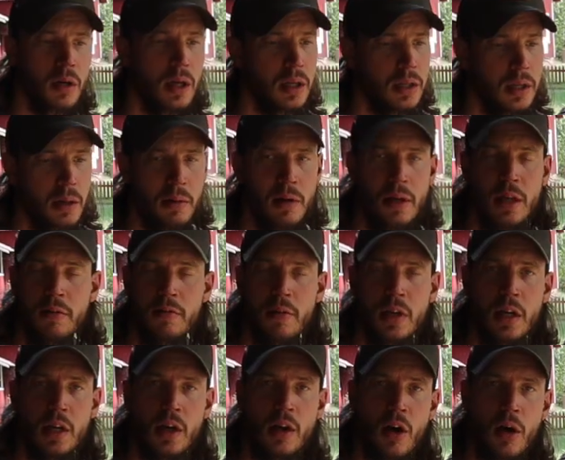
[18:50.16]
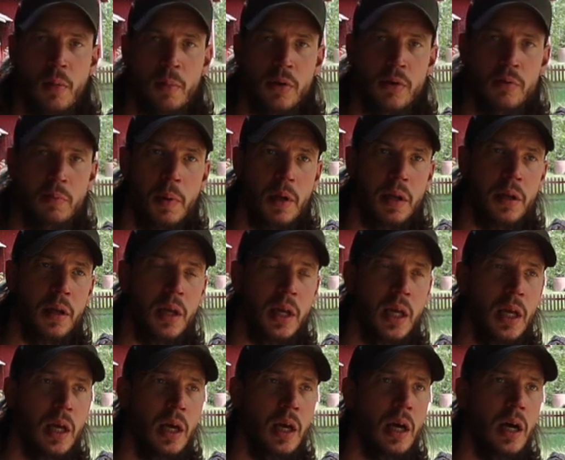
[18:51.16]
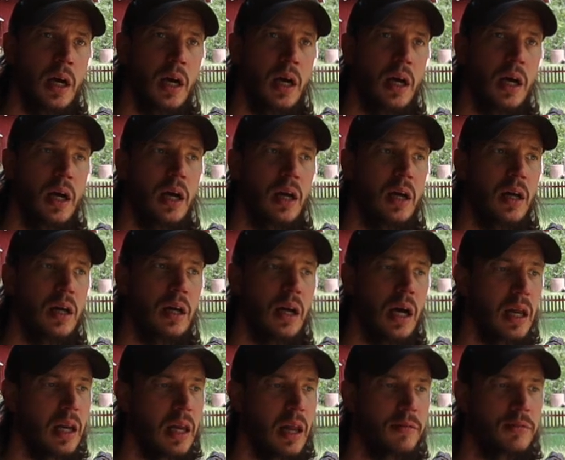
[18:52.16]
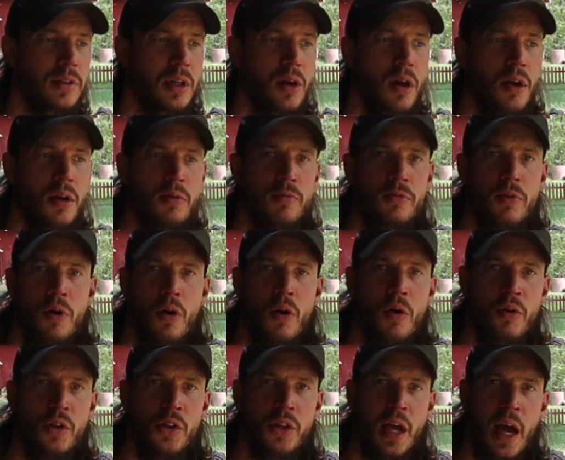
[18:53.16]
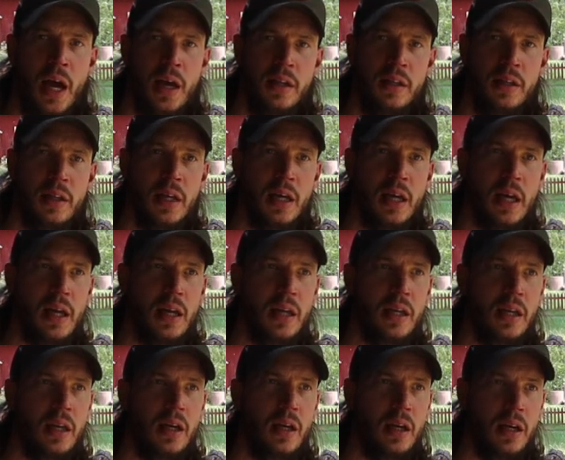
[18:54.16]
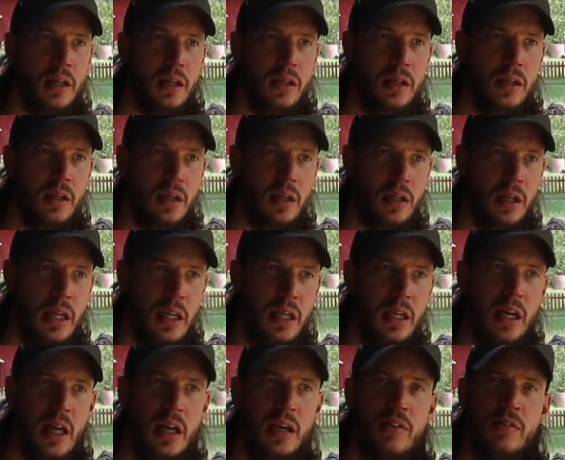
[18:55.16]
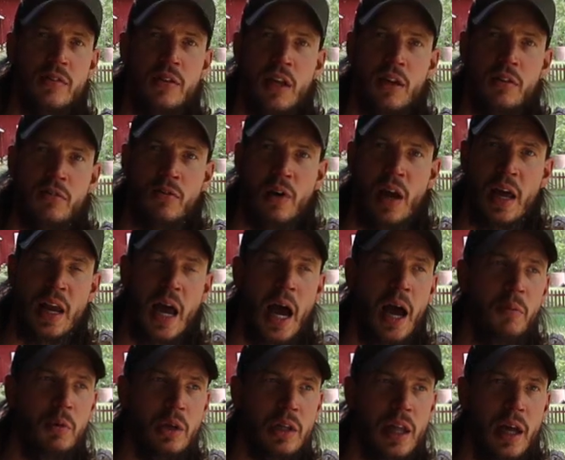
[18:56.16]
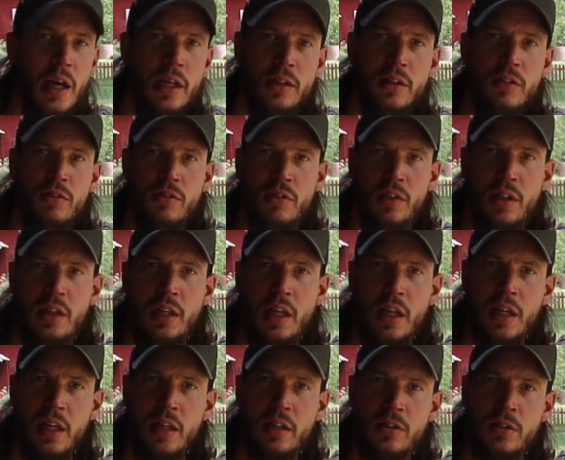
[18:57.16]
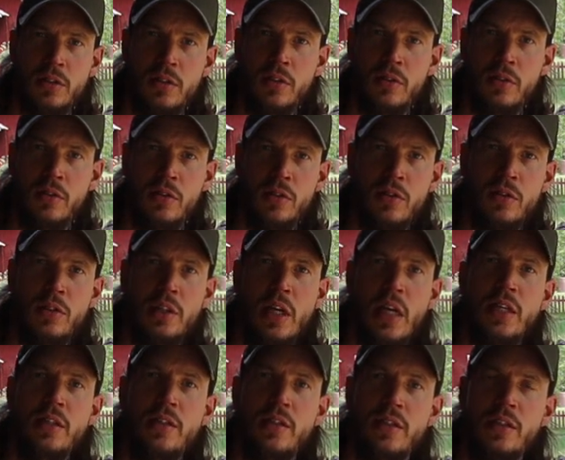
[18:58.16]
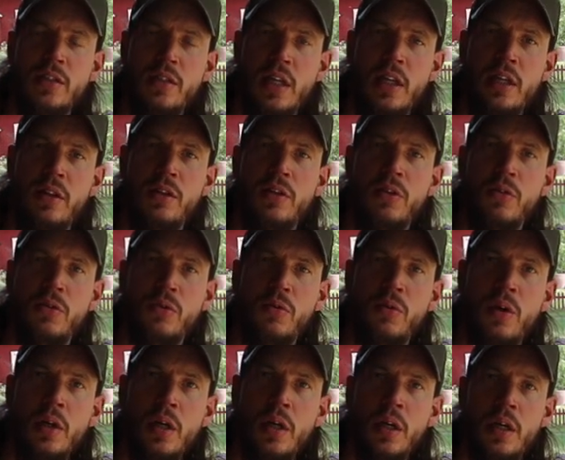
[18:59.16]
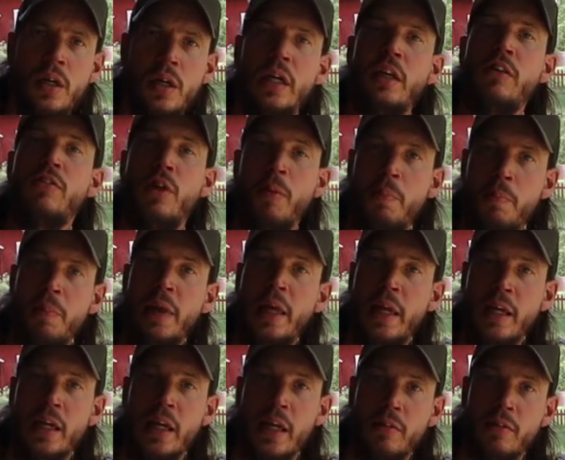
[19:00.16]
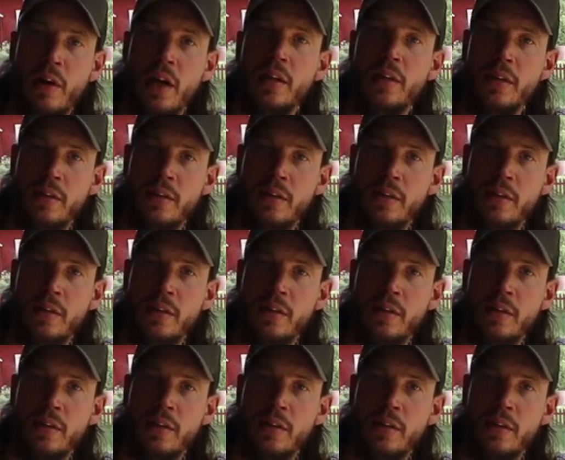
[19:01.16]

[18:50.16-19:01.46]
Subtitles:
then leave it in the comments, but I left it on for a whole night and the indicator stays red. I would like to see that it changes into, it stopped blinking, right?